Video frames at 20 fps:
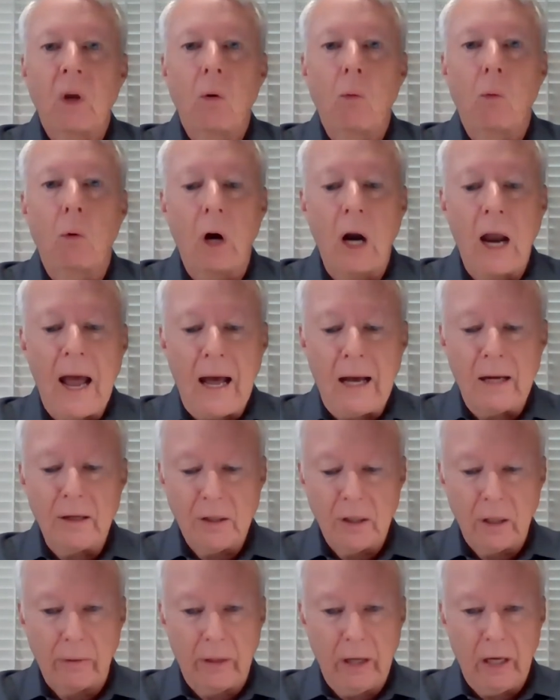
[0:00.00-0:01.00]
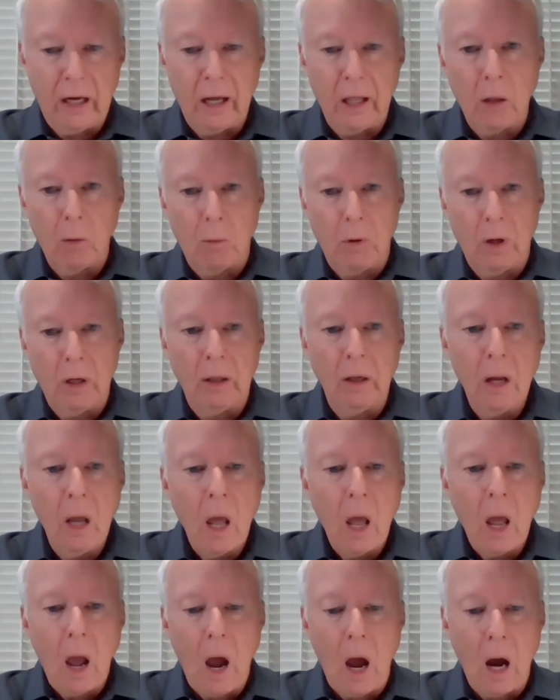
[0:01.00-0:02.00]
whereas the other one
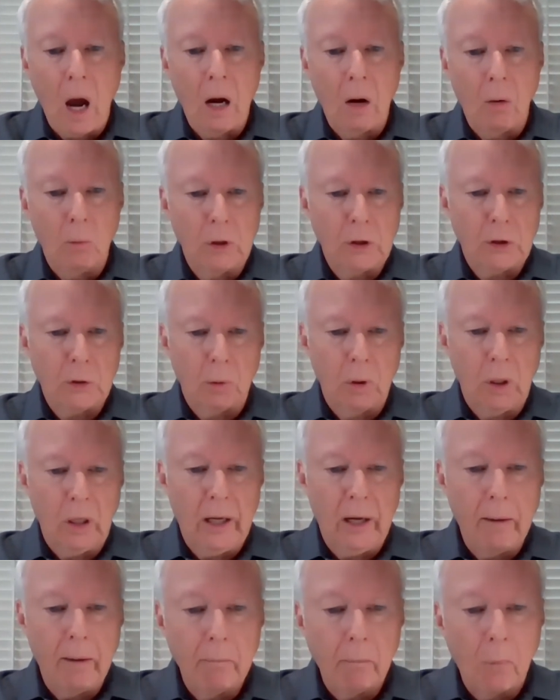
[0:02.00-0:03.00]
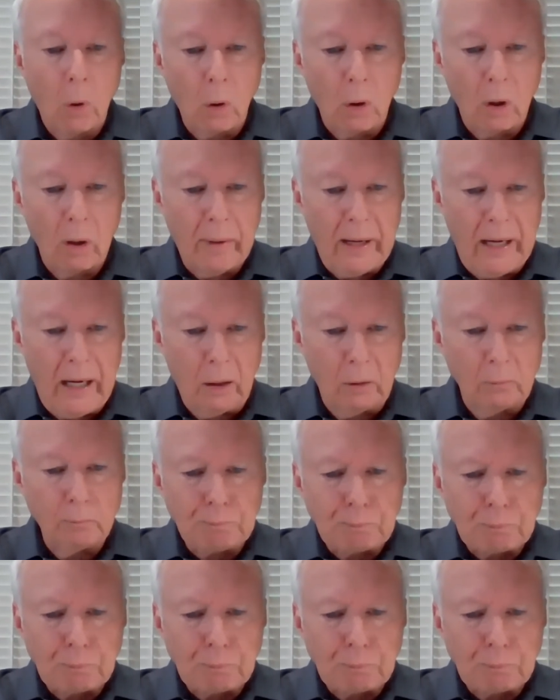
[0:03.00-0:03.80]
was really more about